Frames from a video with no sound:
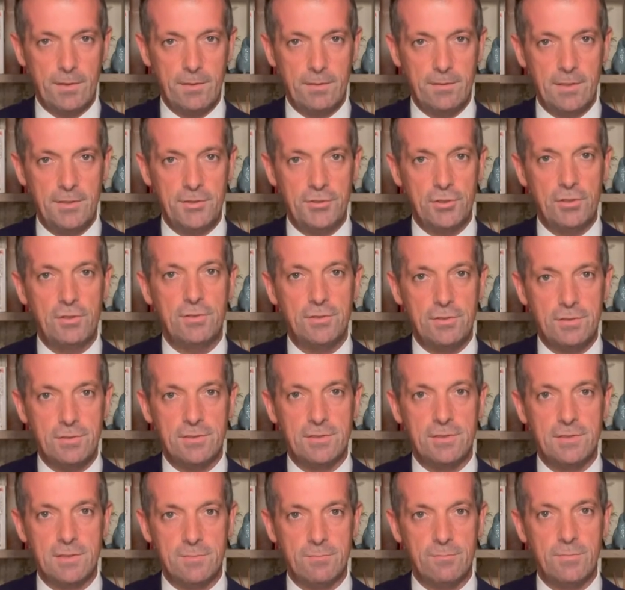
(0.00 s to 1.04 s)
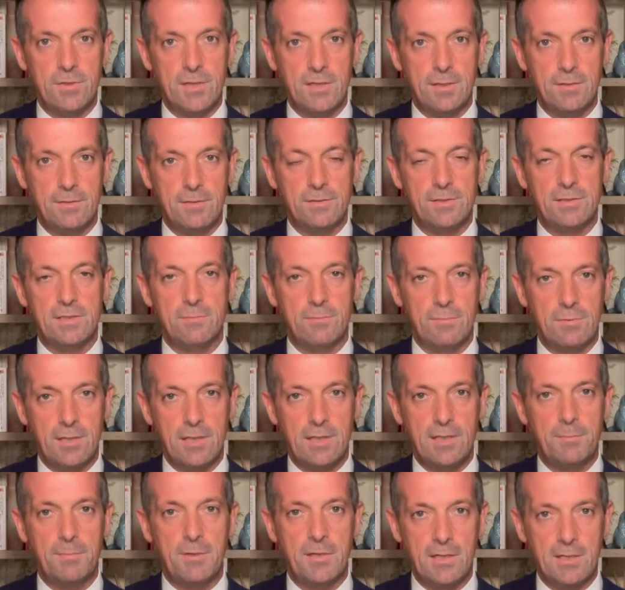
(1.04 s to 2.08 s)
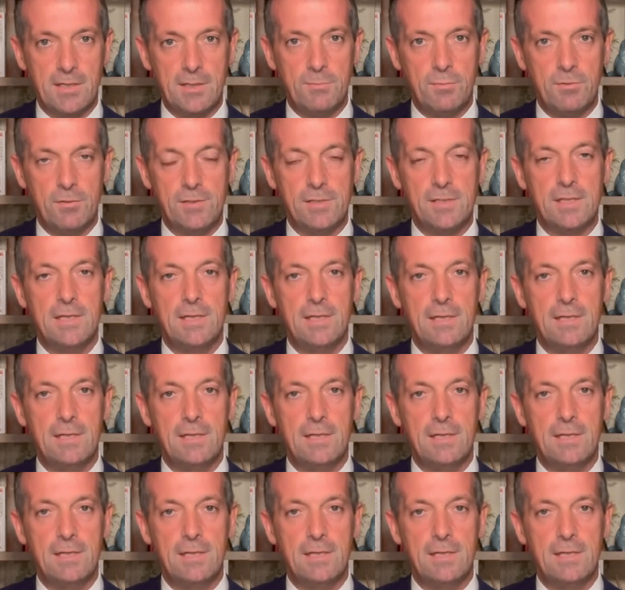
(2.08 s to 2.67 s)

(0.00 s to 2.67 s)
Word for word: The judge doesn't apply the penalty points.